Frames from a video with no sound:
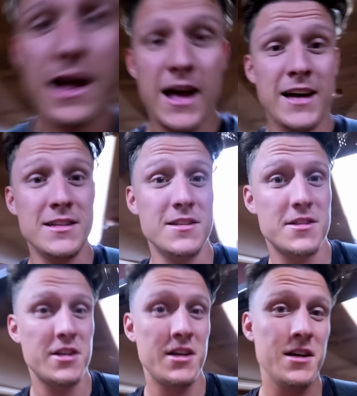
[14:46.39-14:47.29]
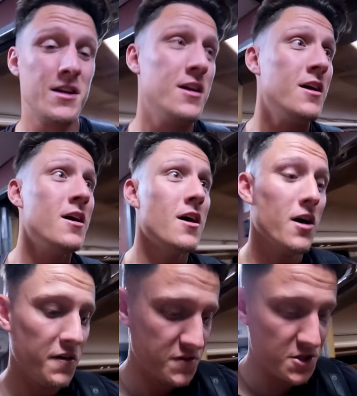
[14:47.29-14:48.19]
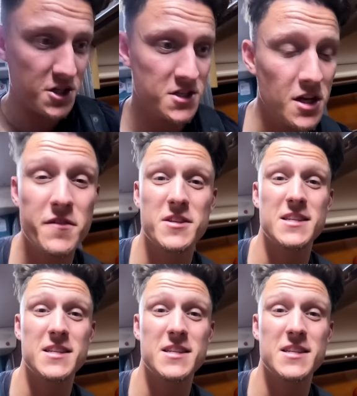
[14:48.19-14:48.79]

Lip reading: And after just over